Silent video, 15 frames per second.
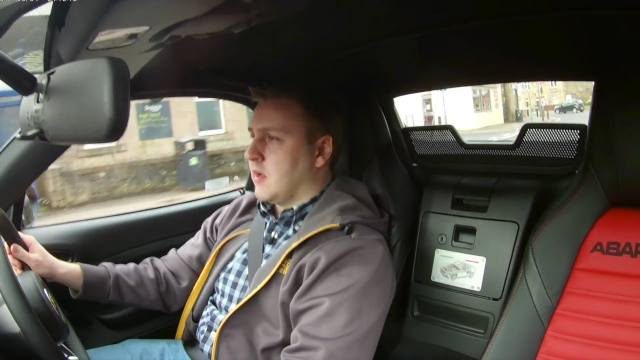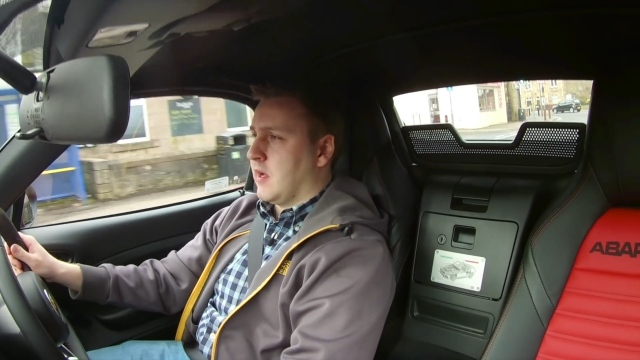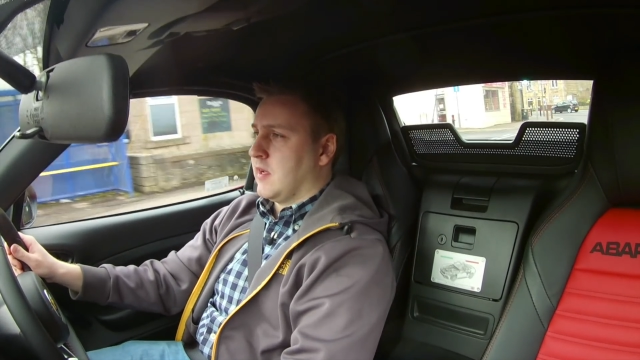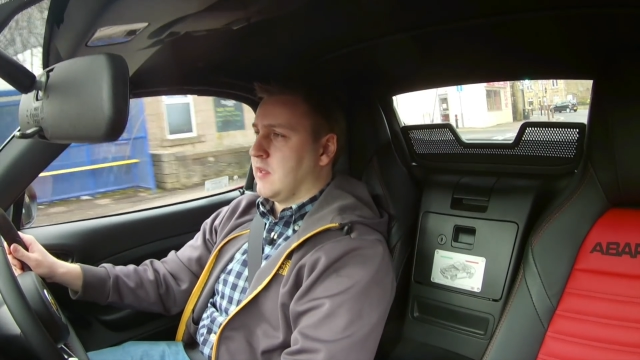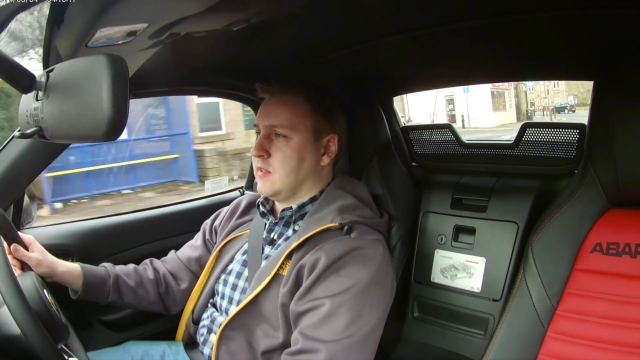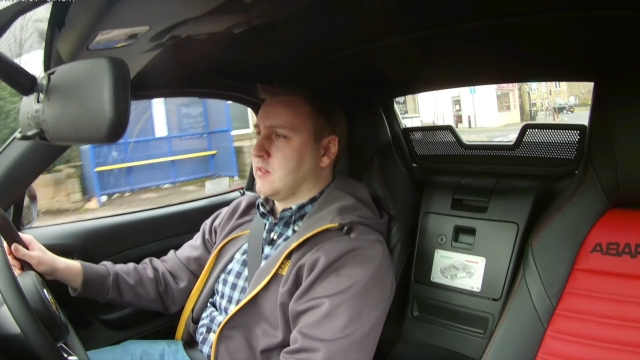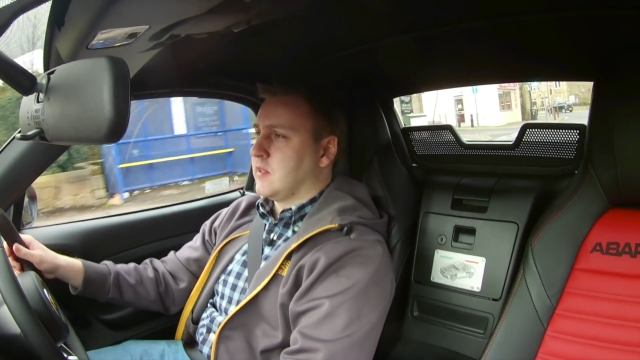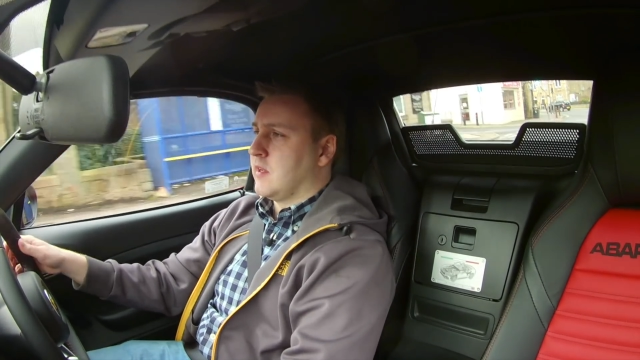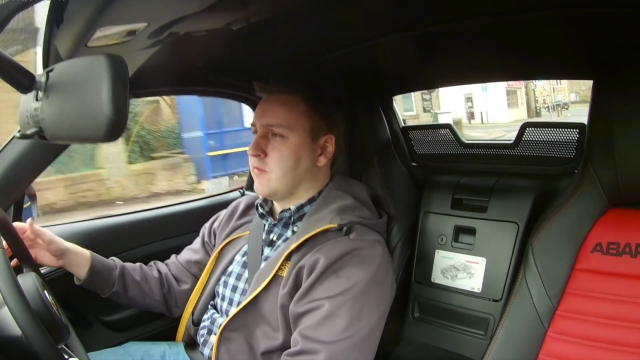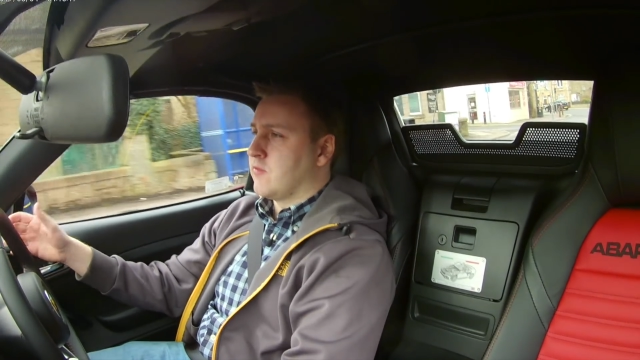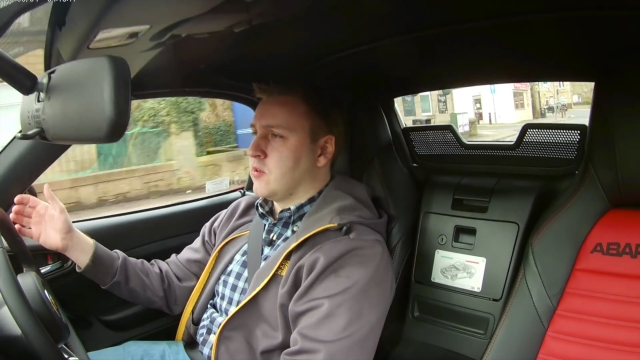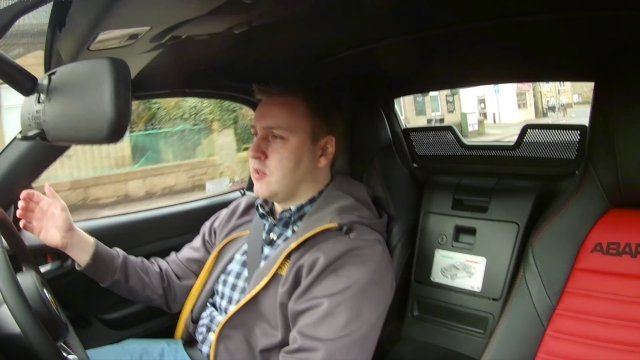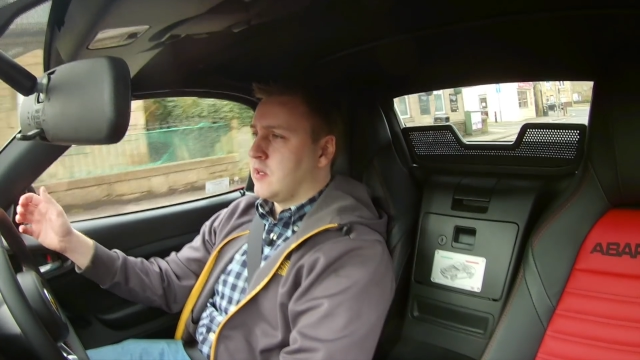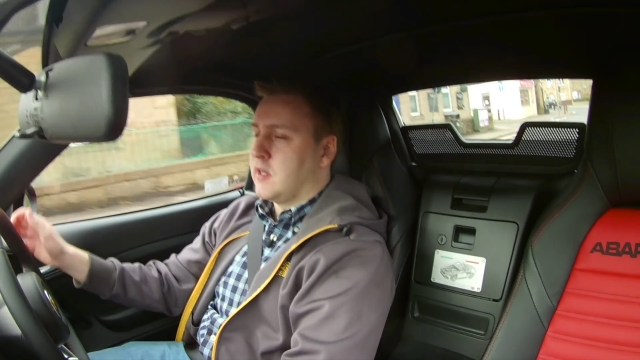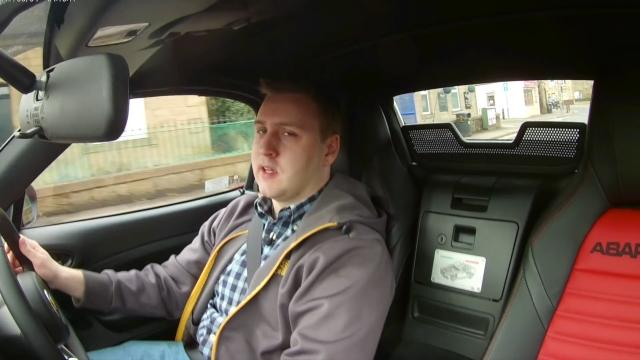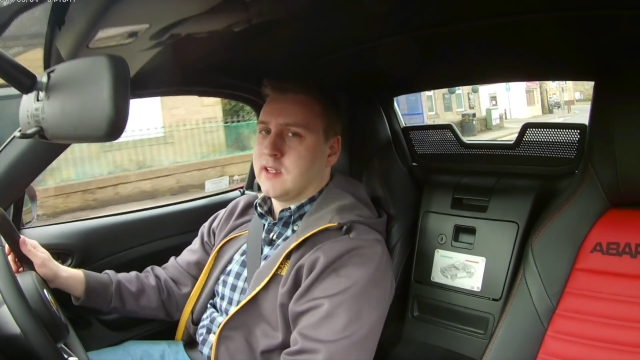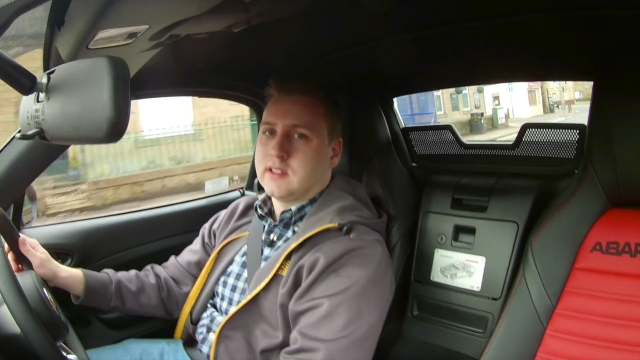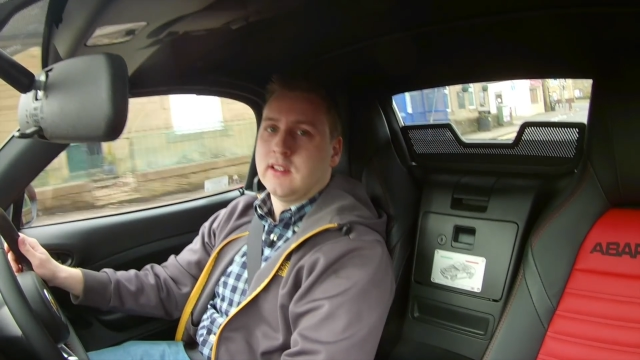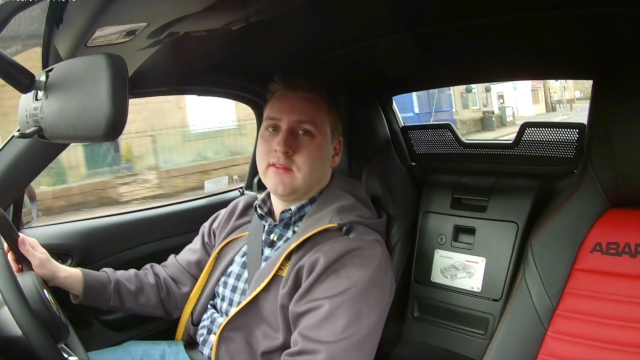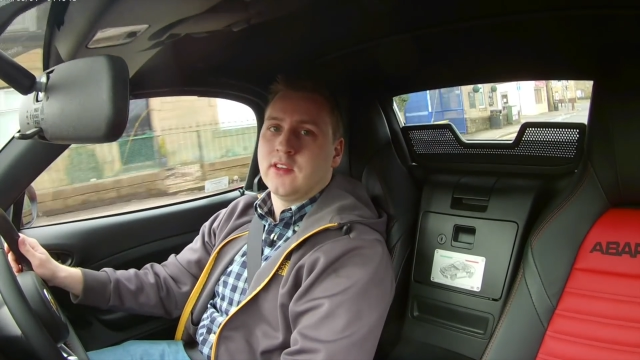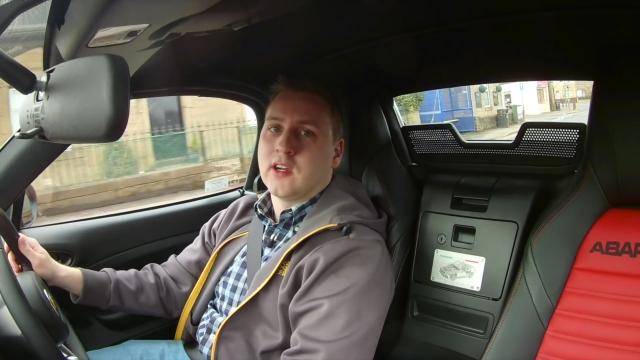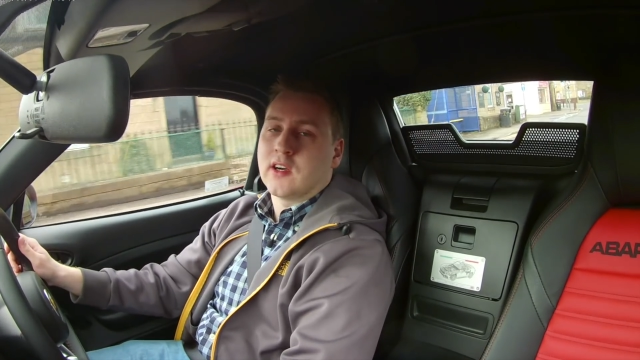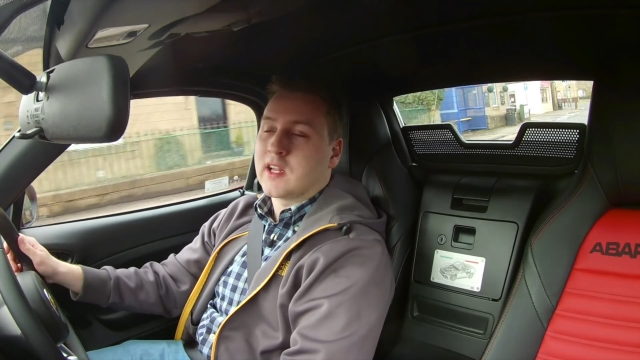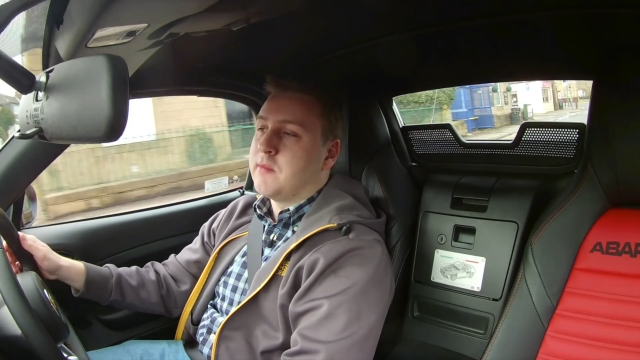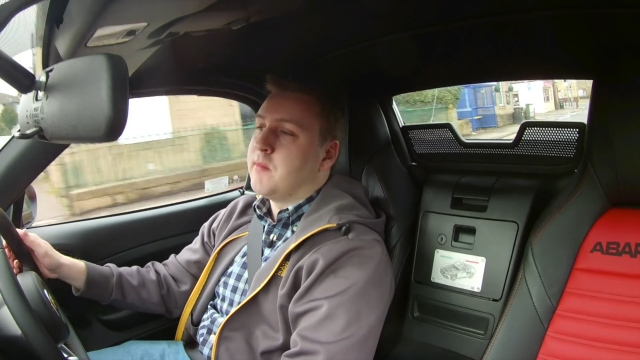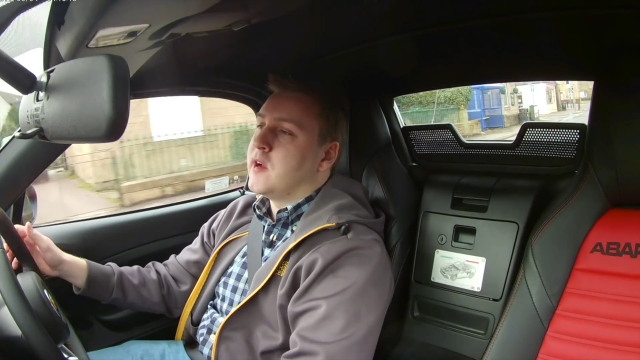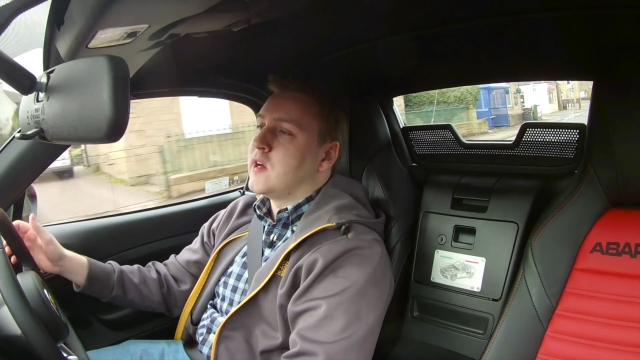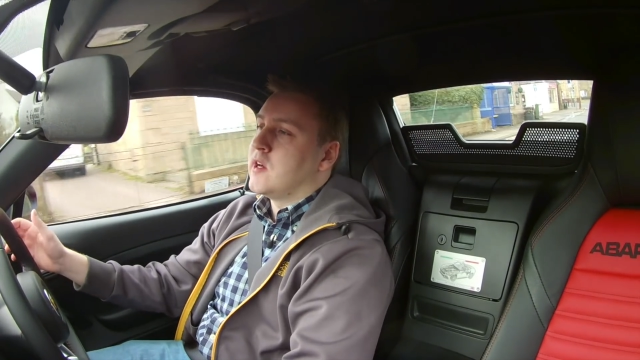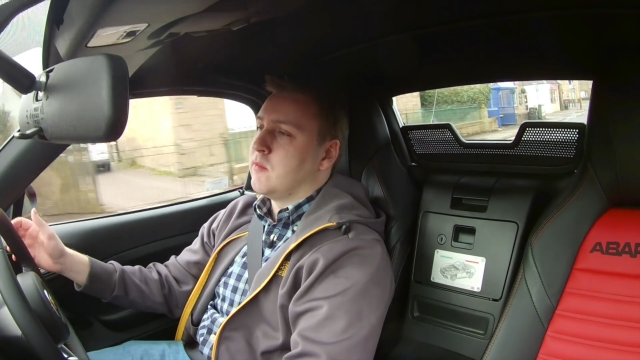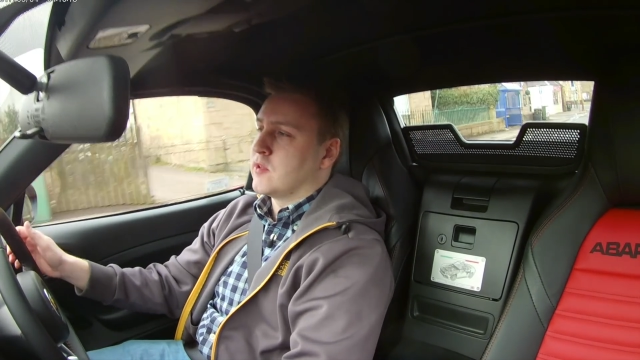and I've got a TVR
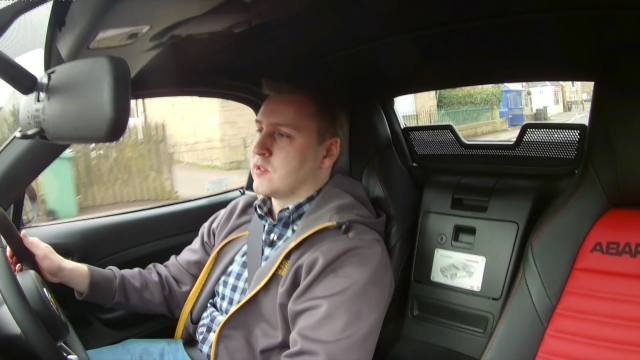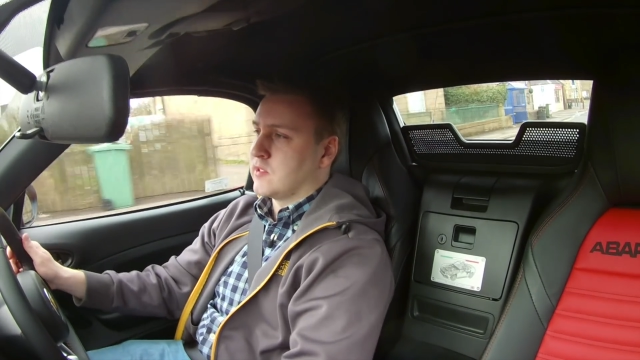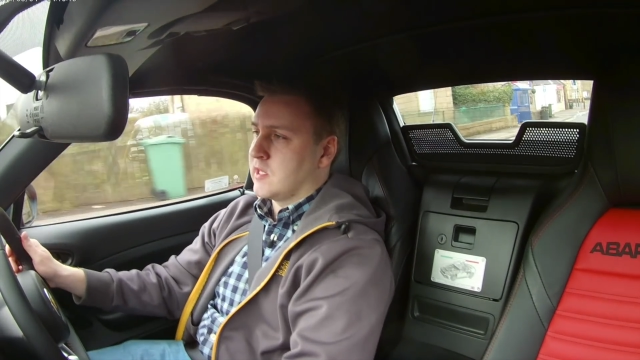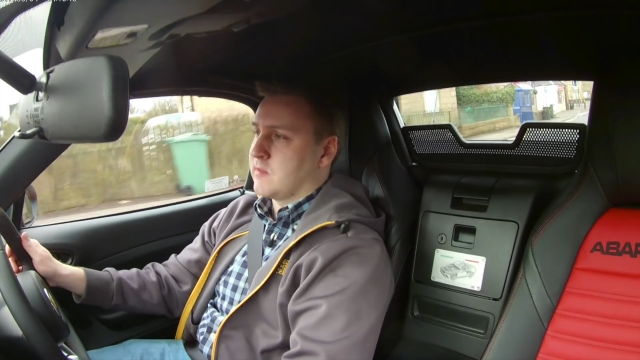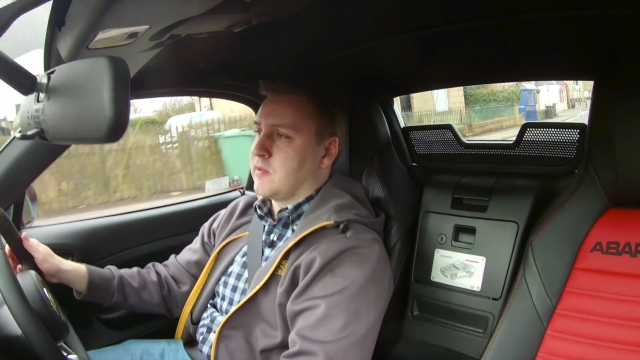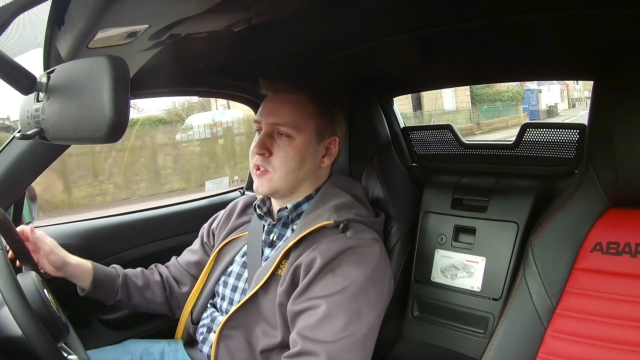Chimera, which is like